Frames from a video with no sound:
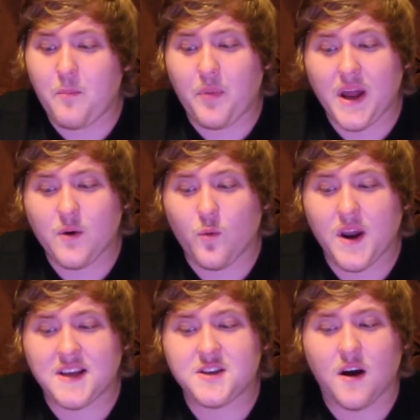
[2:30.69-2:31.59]
But
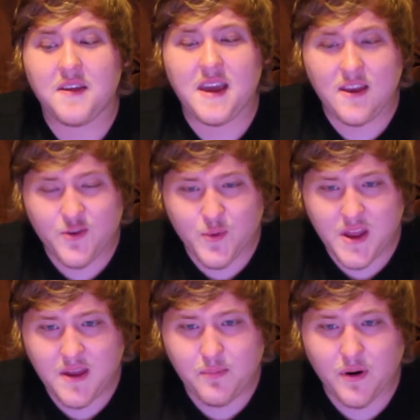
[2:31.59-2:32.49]
when I saw the
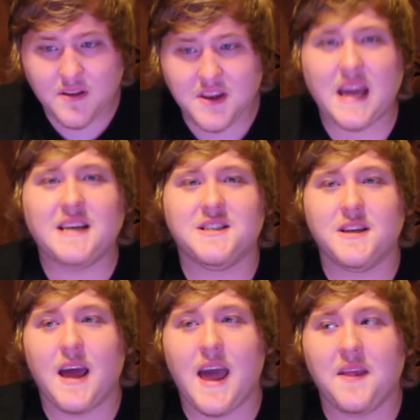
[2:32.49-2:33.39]
E3
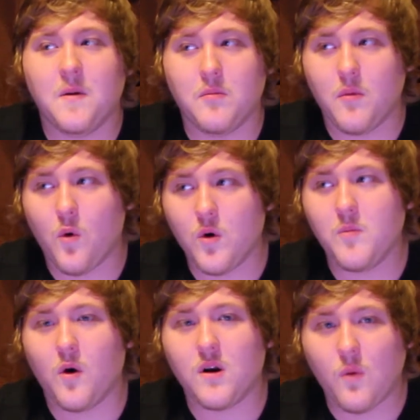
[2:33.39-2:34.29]
presentation, and the more
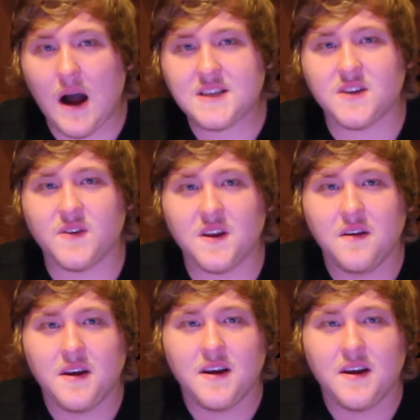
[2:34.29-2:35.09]
and more I watch of it,